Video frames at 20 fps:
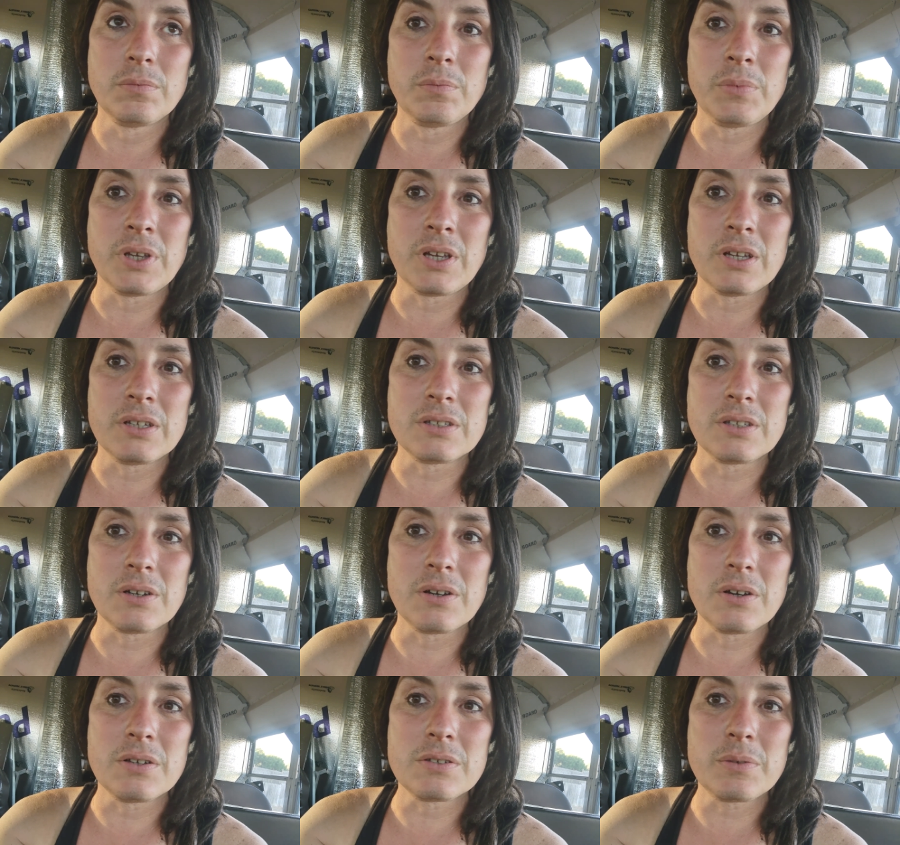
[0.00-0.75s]
because
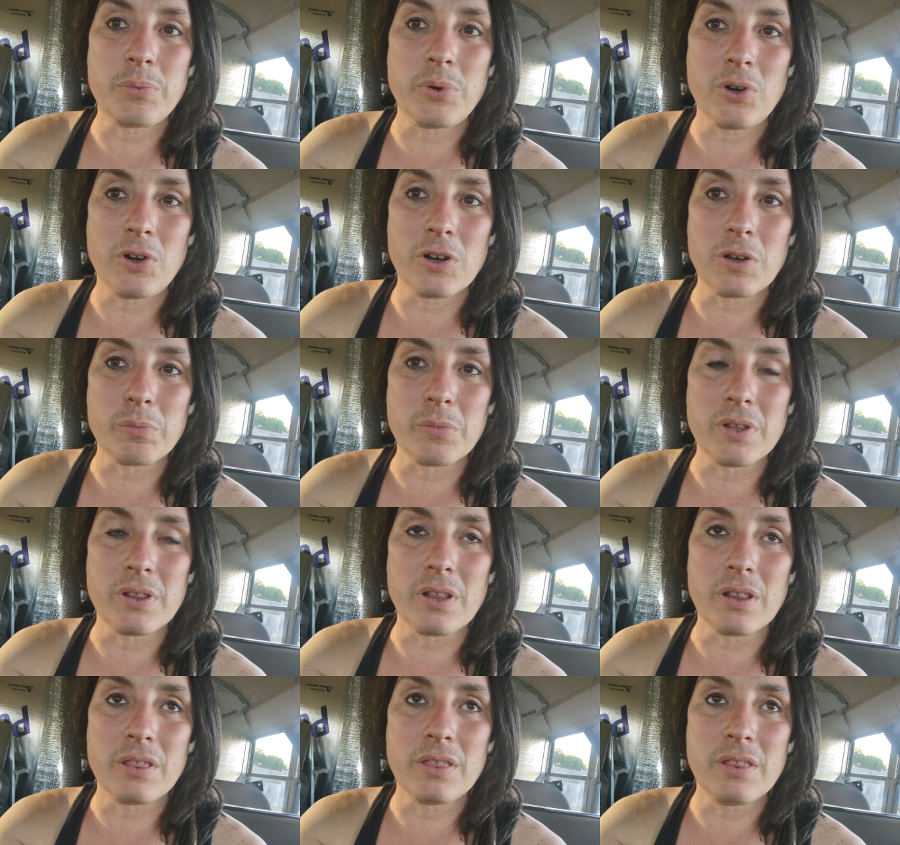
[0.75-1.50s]
there is a part of
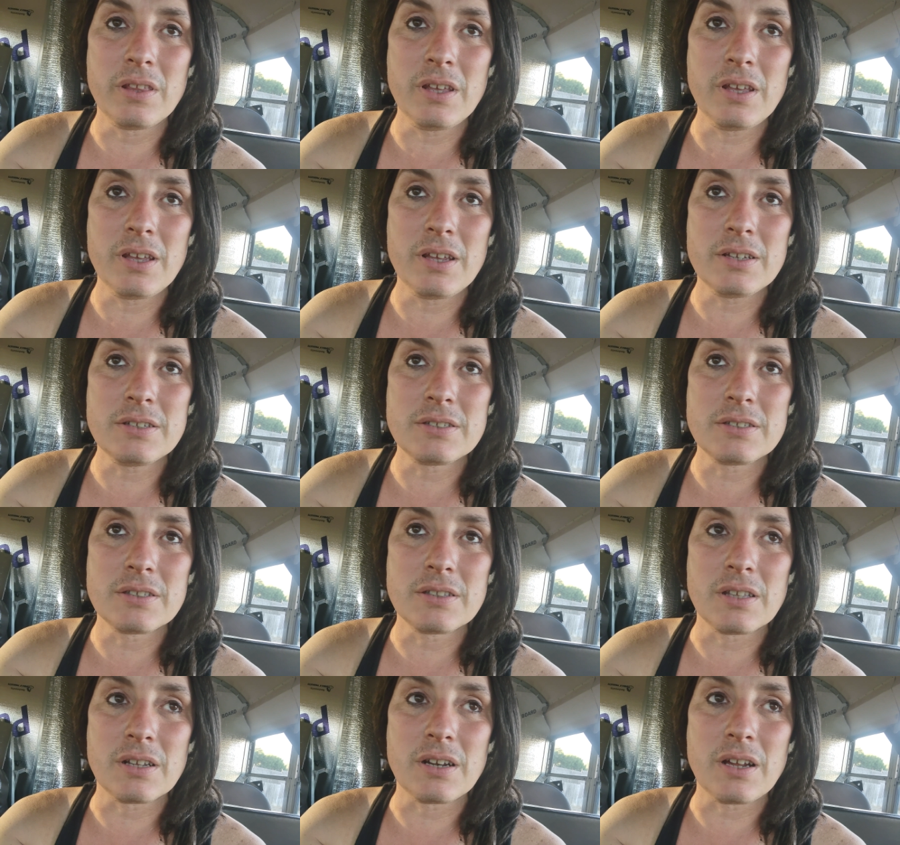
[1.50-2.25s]
me that
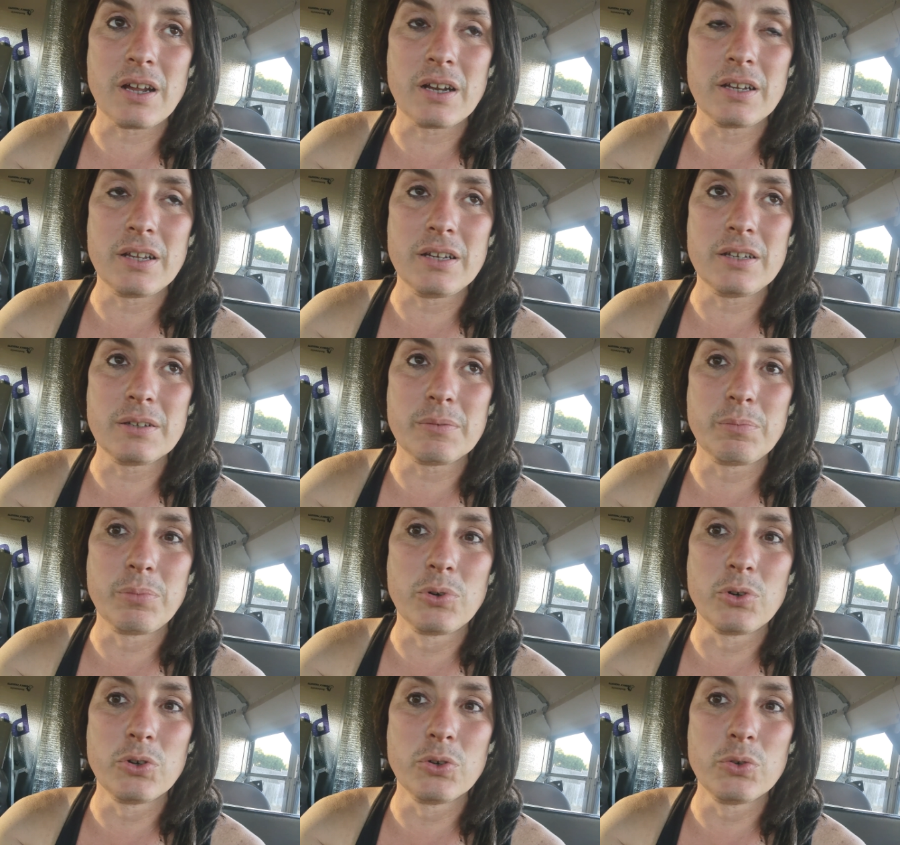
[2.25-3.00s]
thinks that I need to
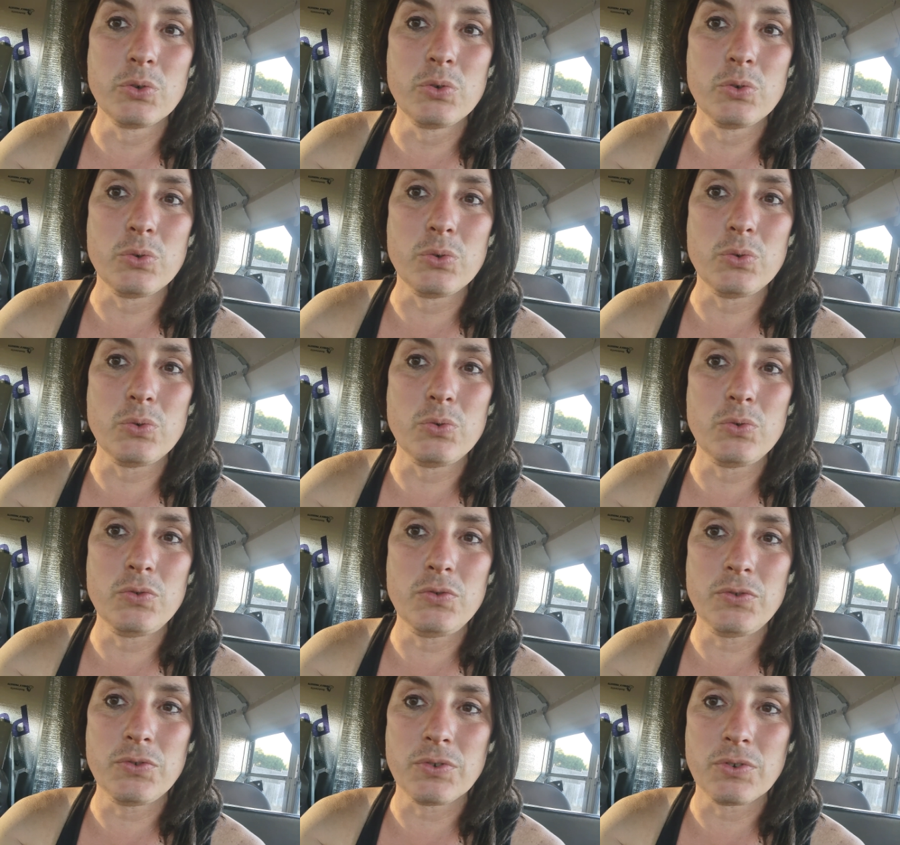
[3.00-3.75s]

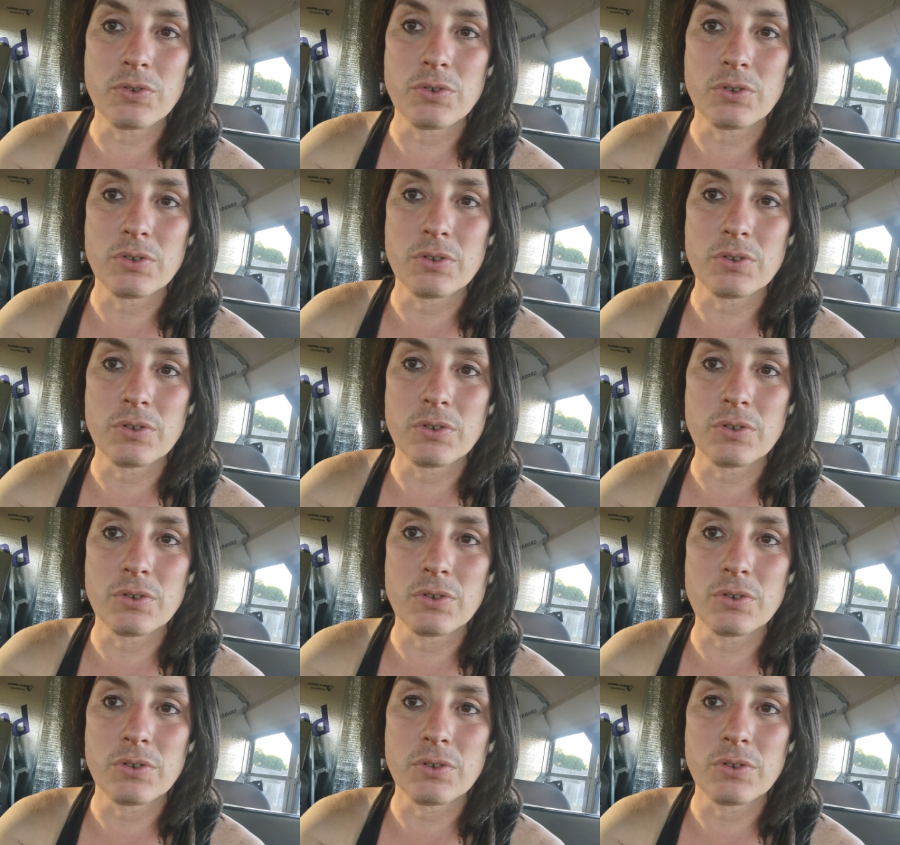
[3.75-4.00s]
prove